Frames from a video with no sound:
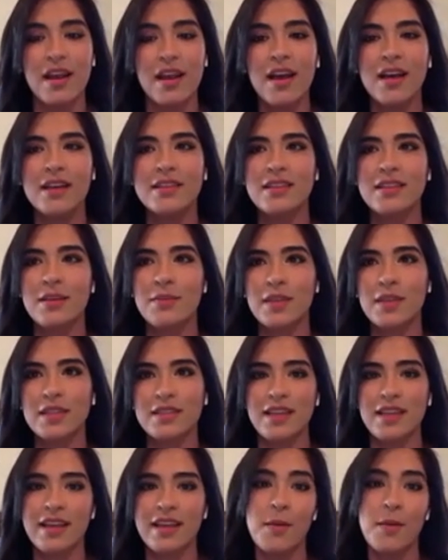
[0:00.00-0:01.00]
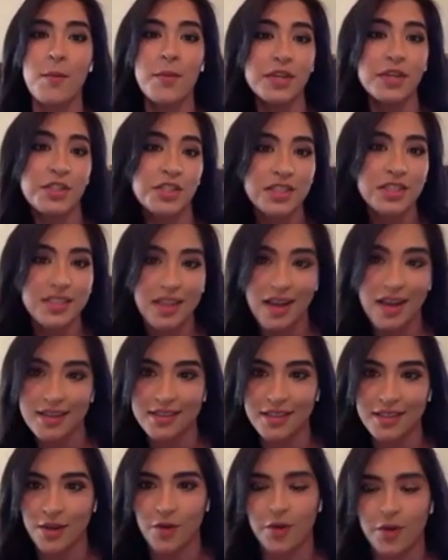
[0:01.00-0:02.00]
some things like a
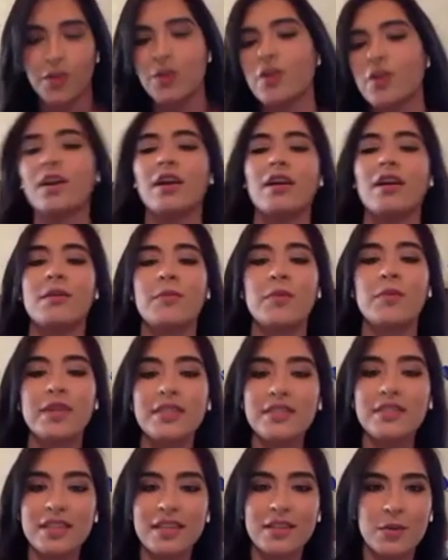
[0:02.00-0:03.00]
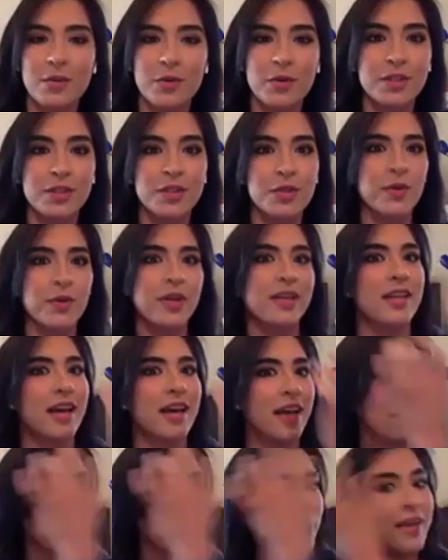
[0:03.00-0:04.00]
merchandising, or you're gonna print it, or doing
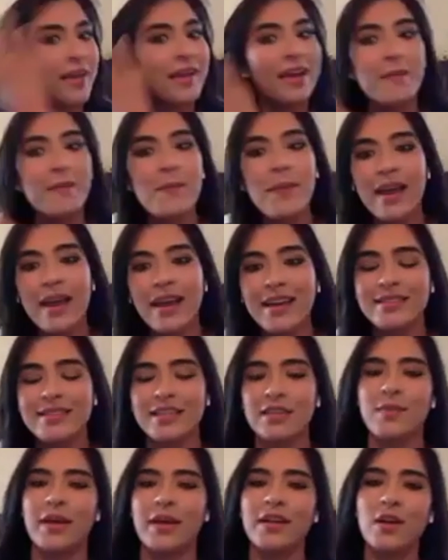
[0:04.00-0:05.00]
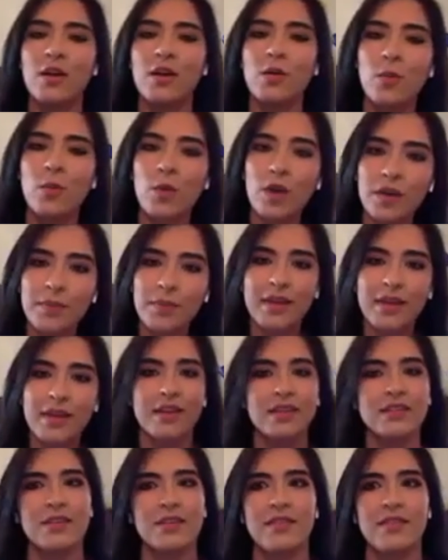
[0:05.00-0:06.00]
like big campaigns, it might not work
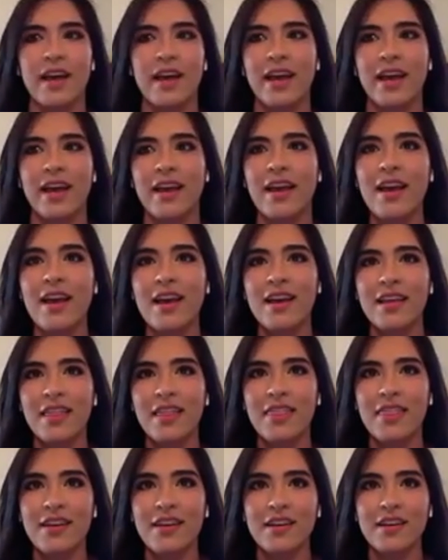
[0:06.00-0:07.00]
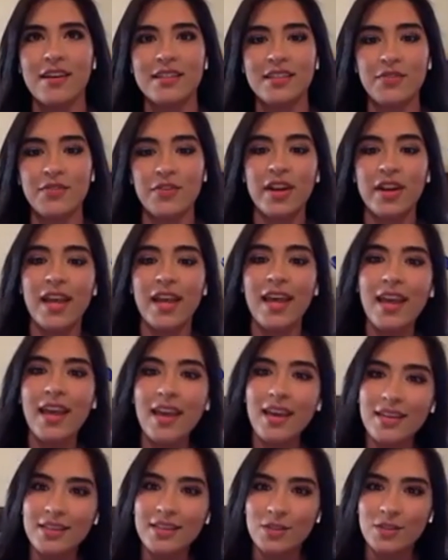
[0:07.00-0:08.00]
because of like the different
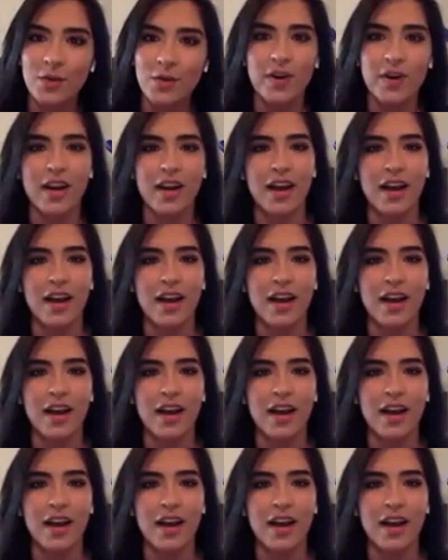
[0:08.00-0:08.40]
inks, or